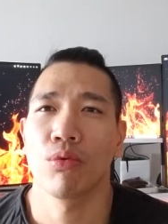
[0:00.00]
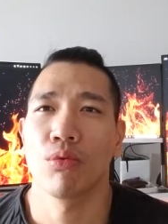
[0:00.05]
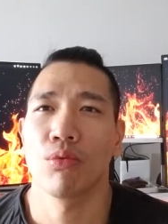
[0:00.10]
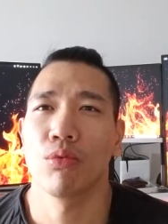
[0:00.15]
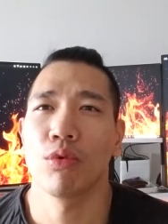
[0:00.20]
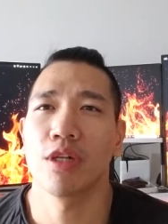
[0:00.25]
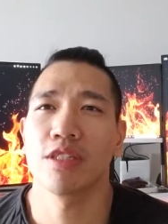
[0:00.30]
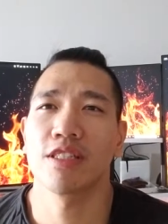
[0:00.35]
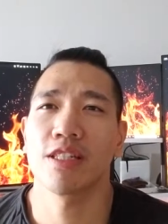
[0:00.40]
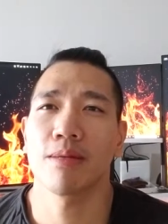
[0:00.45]

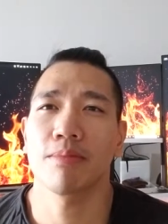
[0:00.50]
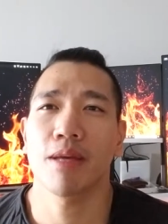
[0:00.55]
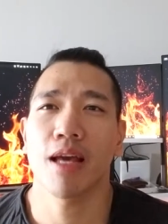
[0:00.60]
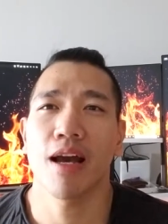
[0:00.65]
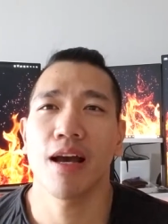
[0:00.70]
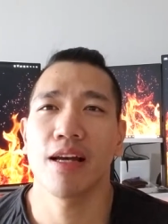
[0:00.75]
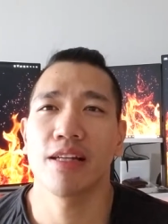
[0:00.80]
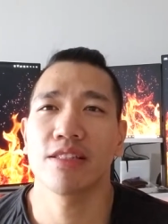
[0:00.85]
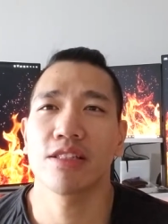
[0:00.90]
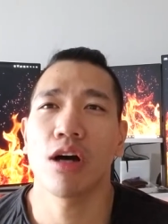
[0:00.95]
What's up
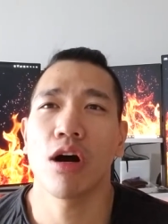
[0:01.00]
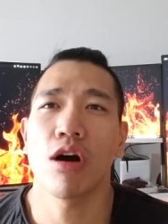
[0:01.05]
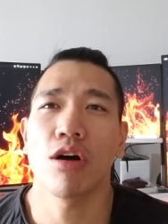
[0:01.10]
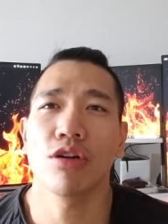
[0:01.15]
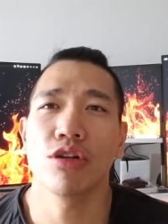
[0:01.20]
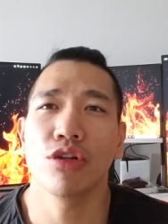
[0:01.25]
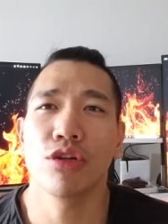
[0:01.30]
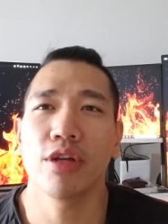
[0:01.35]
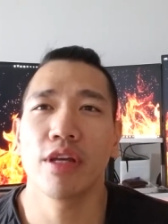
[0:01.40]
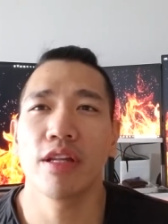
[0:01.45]
guys,
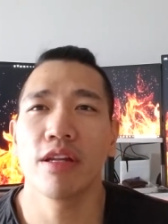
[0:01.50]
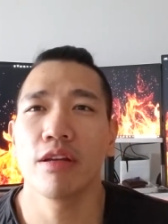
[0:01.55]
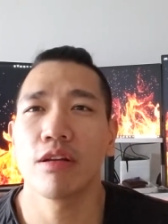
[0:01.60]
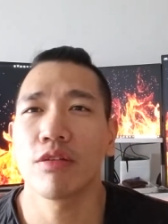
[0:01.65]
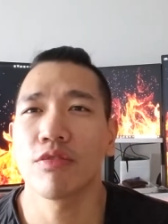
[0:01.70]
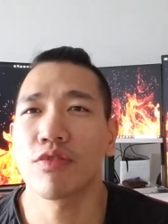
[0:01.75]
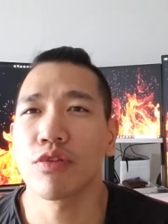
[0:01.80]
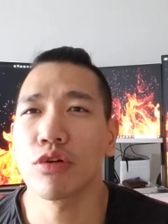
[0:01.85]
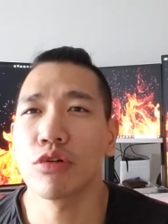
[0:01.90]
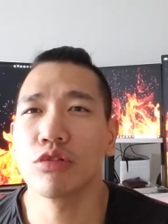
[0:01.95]
Hong Nguyen
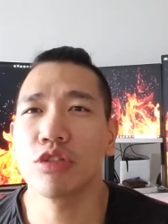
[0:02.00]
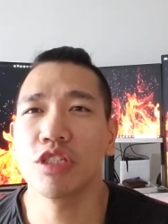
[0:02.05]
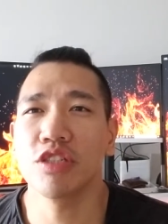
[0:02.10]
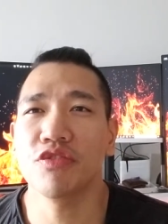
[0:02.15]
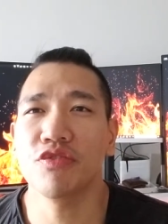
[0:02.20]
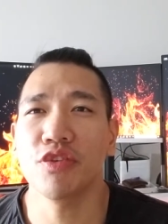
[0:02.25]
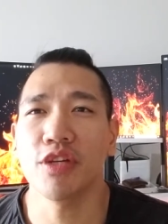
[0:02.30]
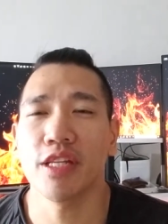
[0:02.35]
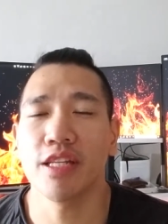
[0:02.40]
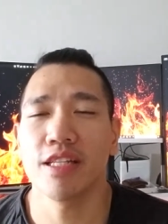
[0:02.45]
here for OG
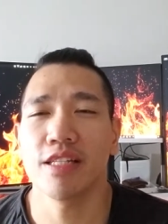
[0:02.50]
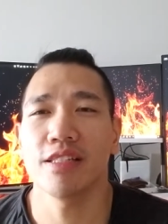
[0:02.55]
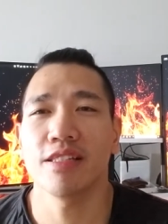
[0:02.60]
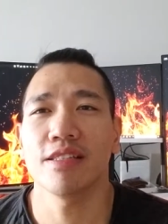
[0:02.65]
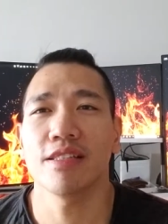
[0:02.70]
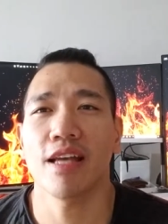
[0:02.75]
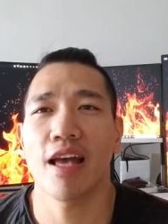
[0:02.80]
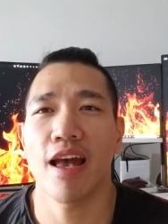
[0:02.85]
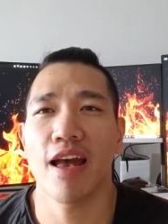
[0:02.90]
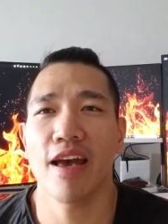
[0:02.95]

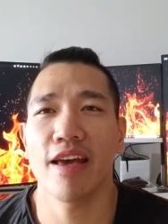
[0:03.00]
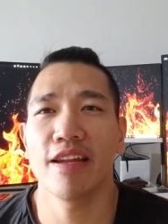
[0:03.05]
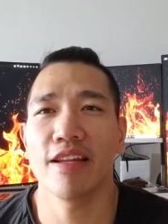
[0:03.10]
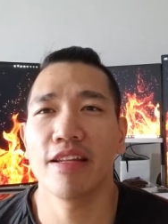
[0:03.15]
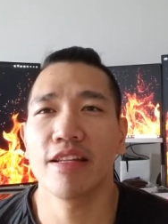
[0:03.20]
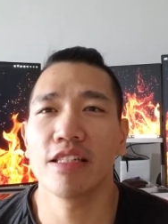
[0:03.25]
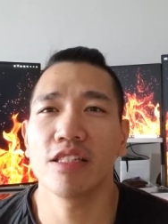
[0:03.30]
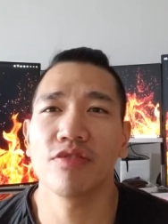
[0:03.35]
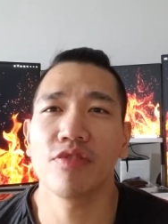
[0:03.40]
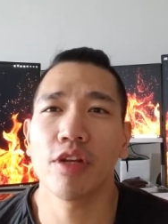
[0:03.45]
Fitness and
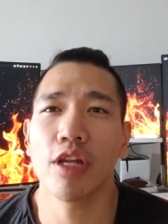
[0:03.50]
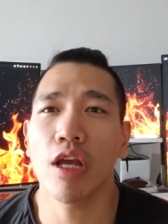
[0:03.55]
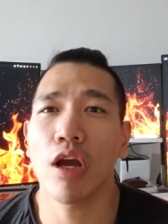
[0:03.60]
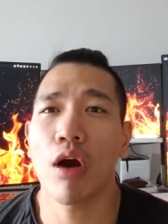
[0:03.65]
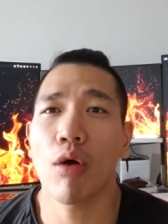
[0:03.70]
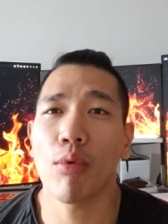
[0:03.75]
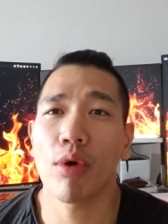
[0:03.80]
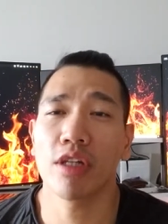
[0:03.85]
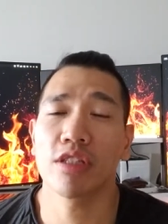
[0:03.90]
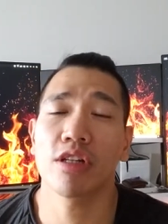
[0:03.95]
in this
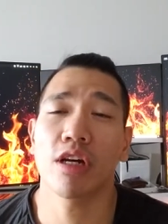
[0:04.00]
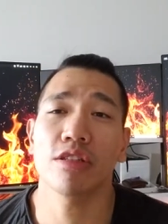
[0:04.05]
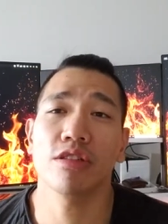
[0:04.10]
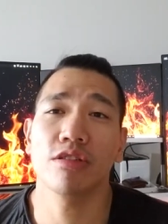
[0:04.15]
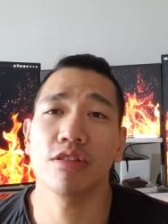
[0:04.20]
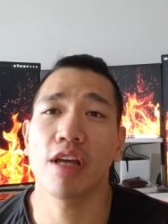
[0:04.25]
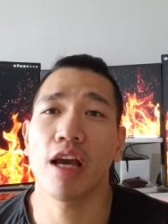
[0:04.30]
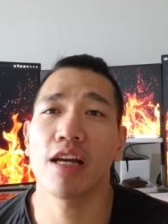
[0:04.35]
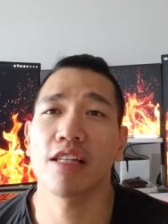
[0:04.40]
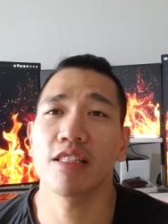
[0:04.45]
video I want to talk
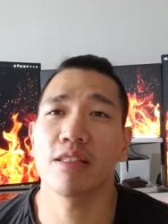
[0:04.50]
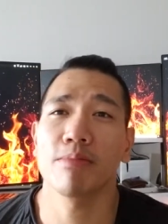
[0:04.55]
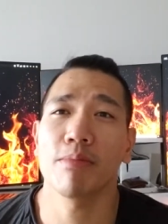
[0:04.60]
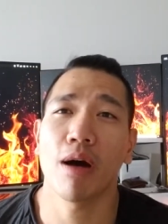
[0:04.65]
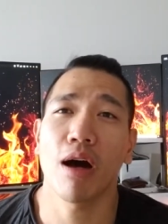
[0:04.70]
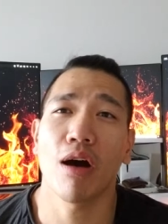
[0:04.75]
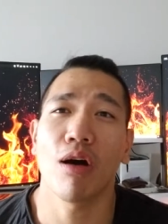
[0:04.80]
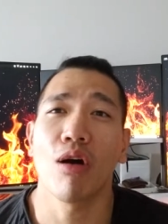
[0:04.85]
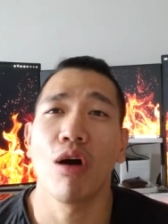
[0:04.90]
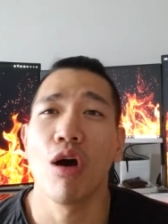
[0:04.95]
to you guys
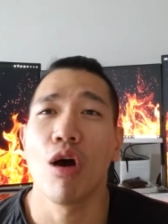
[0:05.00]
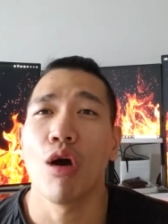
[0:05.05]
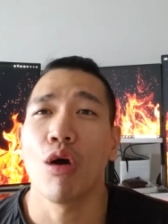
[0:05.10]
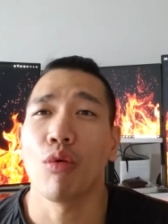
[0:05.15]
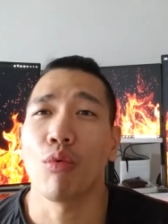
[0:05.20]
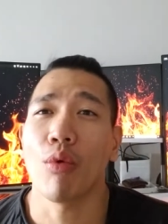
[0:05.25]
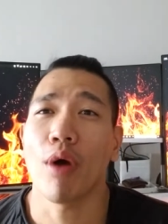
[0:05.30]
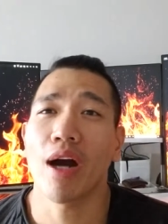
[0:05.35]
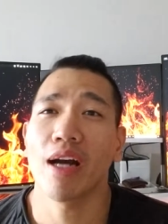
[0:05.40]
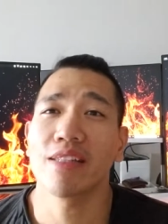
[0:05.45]
about
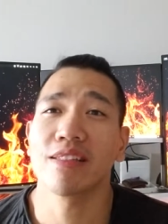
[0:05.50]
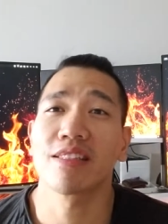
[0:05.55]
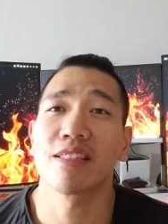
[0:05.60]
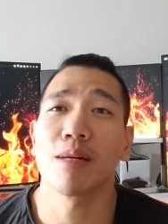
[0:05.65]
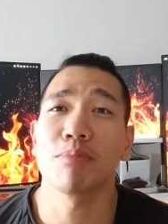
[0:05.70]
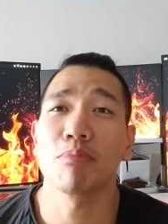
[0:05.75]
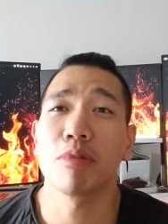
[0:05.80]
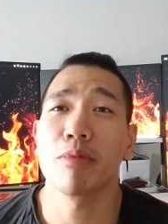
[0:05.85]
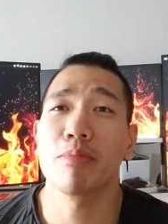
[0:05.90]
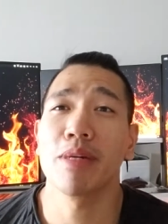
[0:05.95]
why
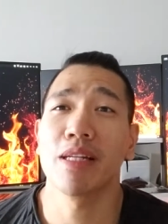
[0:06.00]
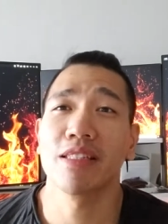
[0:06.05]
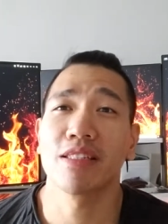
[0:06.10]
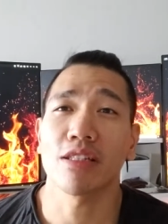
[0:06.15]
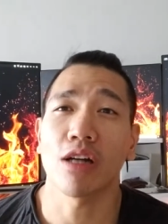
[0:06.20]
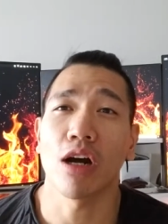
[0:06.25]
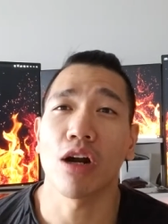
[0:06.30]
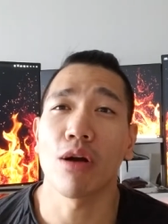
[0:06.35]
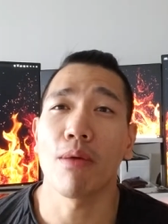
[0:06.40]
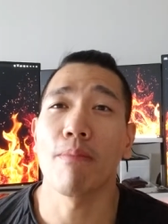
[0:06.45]

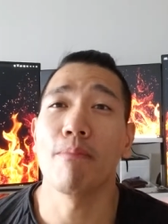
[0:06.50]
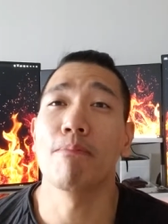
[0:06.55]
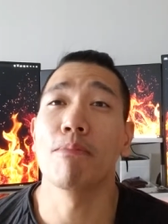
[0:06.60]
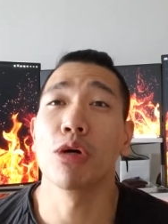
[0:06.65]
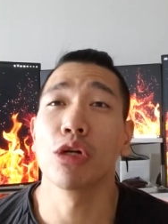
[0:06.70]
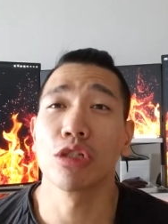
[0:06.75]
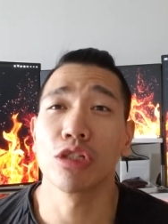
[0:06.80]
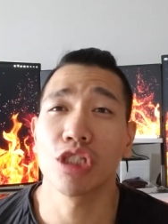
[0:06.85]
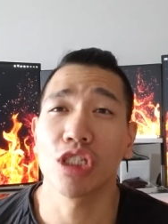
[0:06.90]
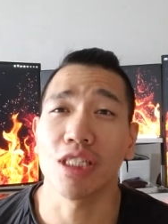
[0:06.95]
supplements are
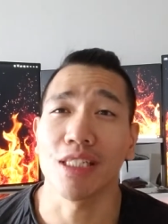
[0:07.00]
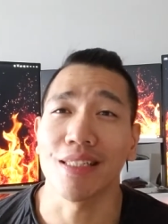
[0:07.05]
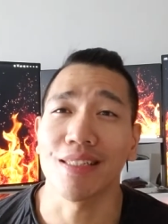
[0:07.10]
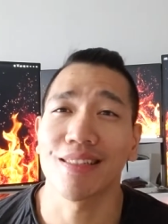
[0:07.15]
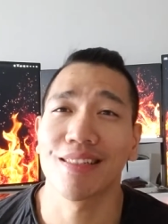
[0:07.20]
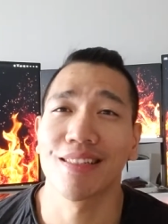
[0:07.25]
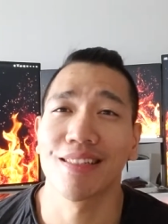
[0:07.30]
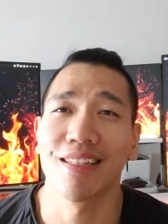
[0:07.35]
bullshit.